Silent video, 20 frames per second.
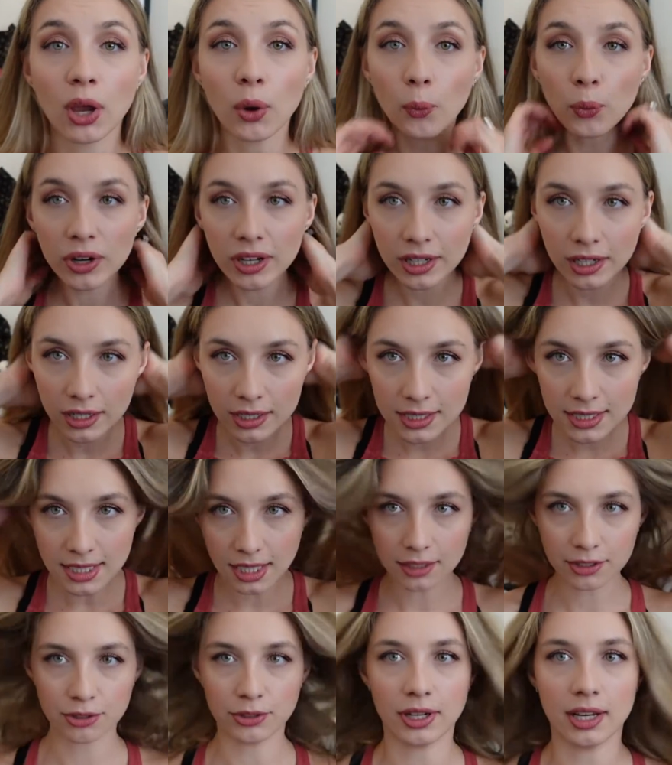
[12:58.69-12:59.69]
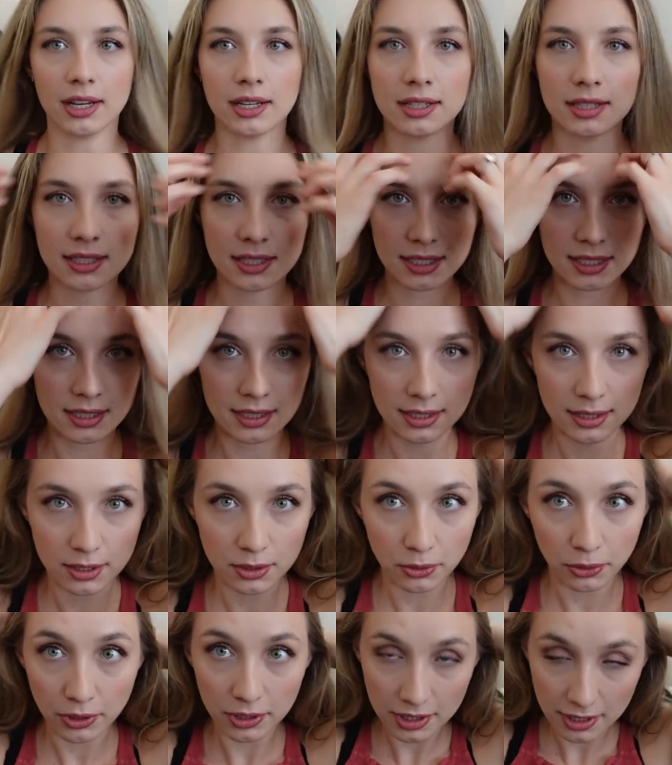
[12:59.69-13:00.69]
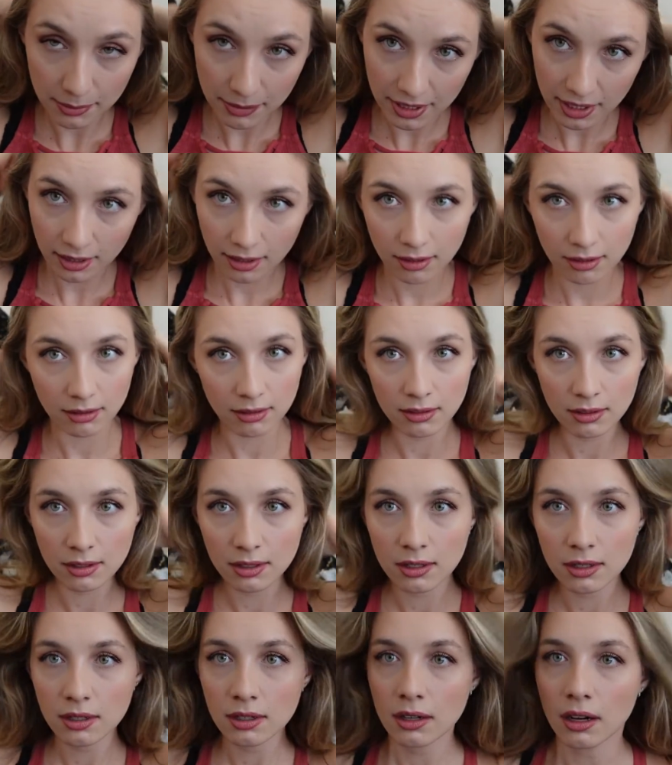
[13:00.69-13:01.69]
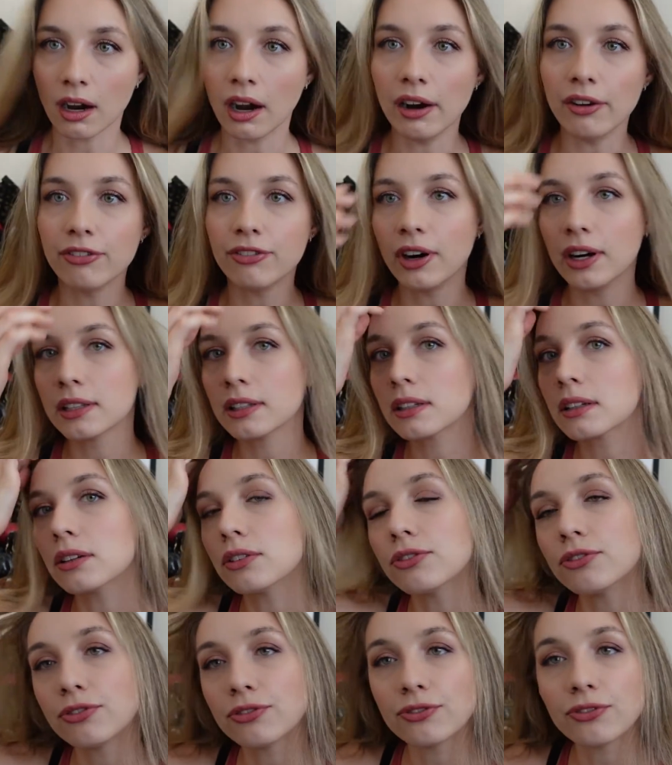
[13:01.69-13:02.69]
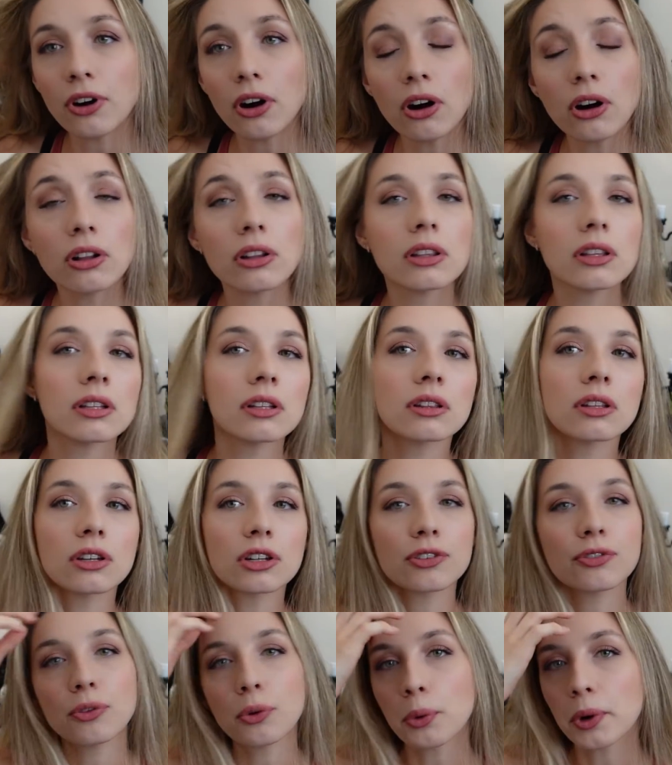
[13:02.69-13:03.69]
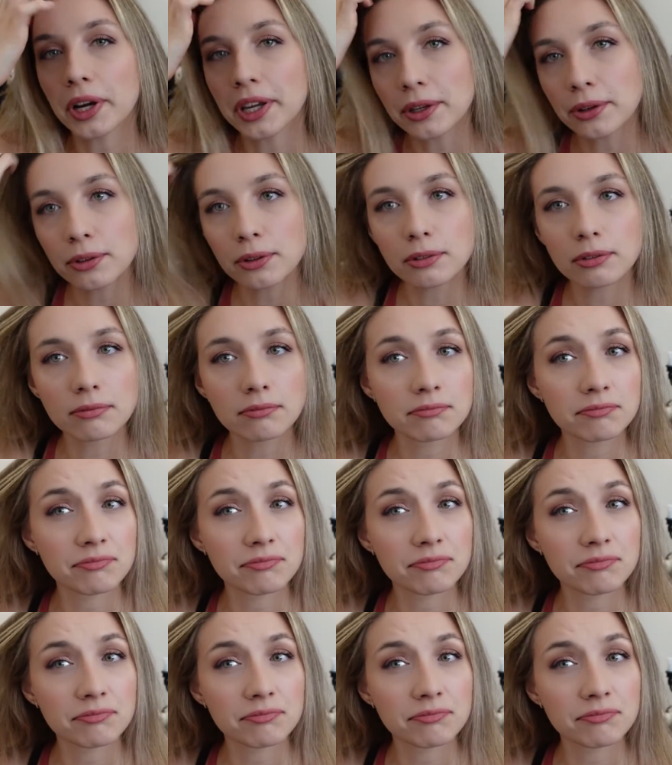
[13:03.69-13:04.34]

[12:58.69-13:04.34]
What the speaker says: We're done, you guys. This is going to be a fun little fall look for you.